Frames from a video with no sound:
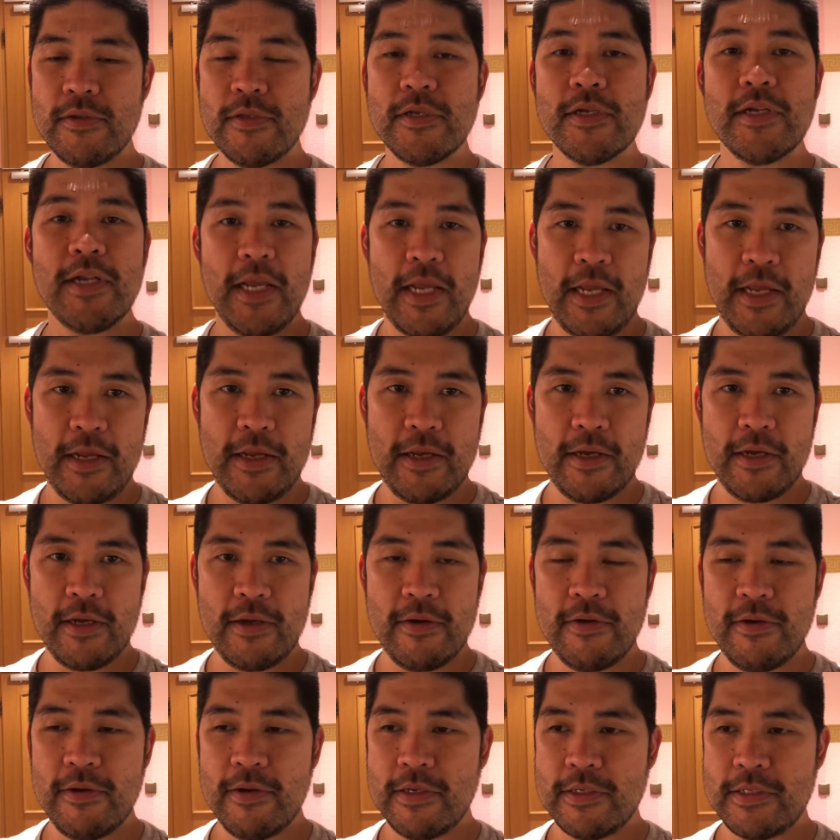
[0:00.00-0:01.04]
today
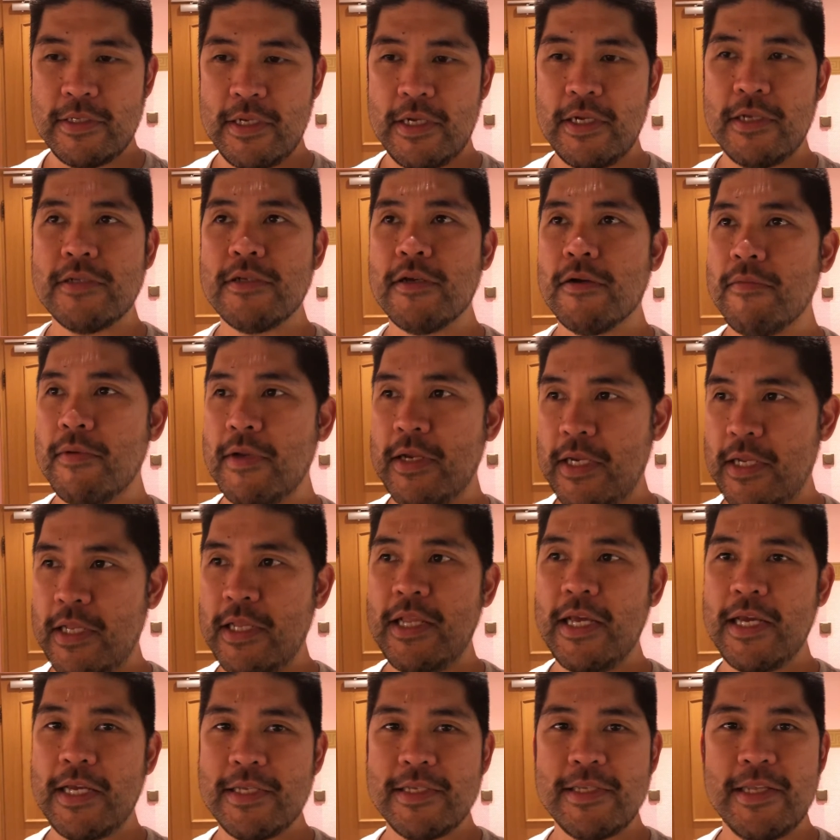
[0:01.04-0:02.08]
because it is already
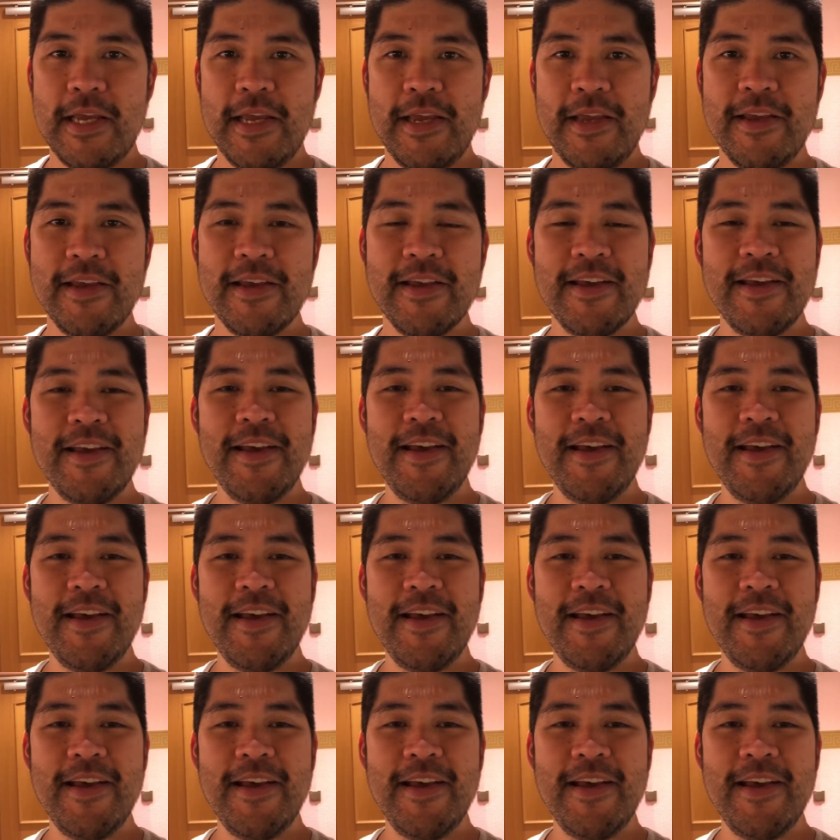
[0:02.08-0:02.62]
the next day.